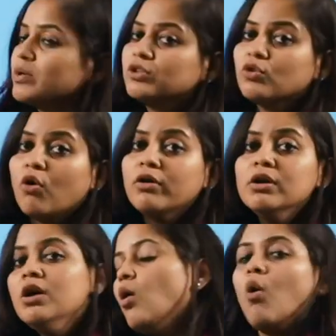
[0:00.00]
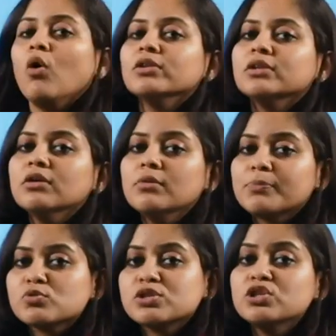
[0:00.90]
with all the
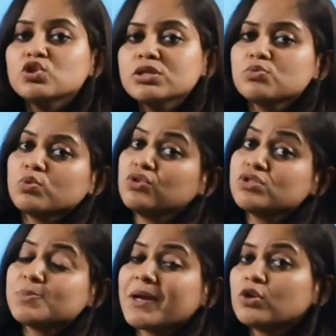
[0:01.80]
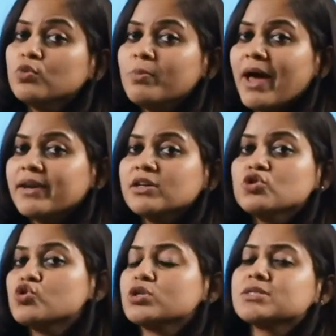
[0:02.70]
procedures with respect to
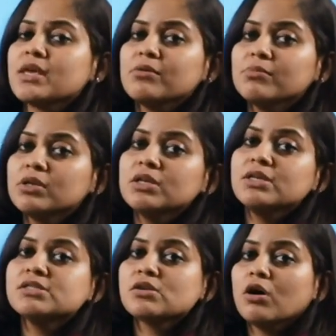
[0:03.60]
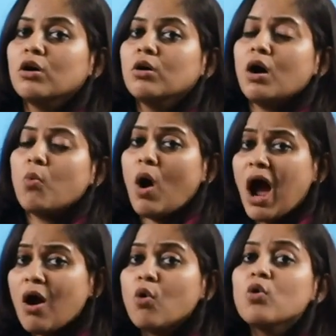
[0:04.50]
marriage, the ceremonies,
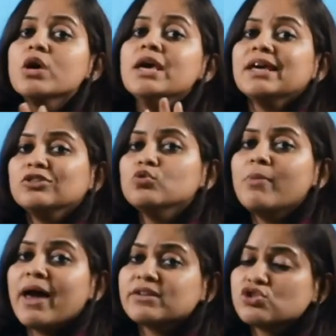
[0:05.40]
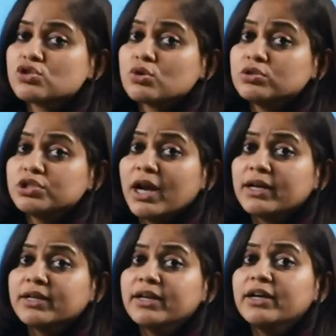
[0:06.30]
how Hindu marriage is
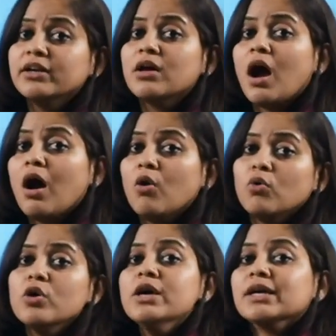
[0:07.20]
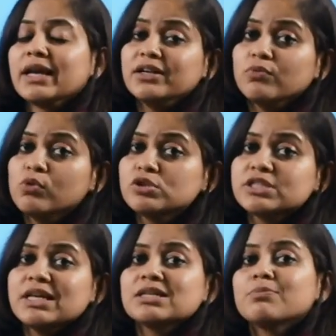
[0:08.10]
contracted, how can
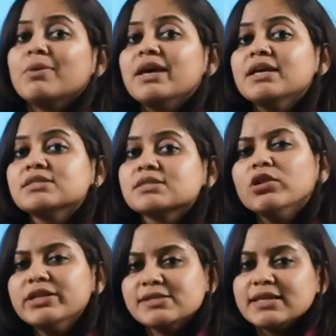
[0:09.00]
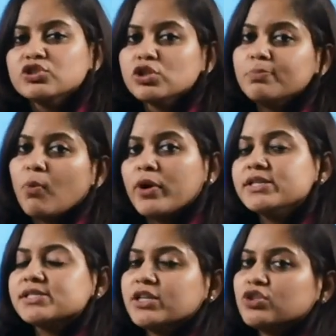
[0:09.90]
divorce take place. All the essential
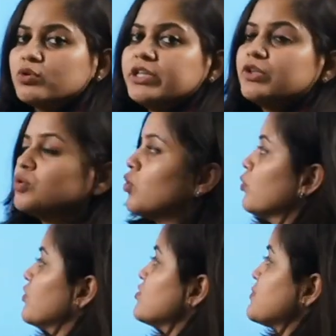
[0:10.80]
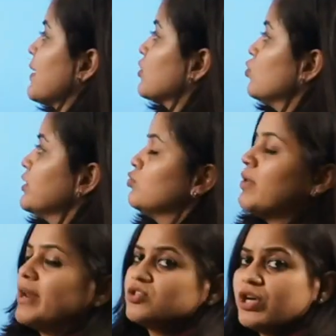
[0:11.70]
points that you need to know with respect to Hindu
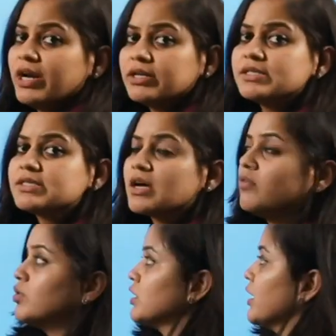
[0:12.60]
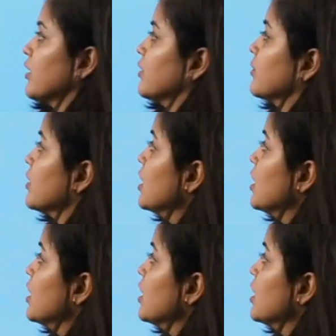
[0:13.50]
Marriage Act is covered therein.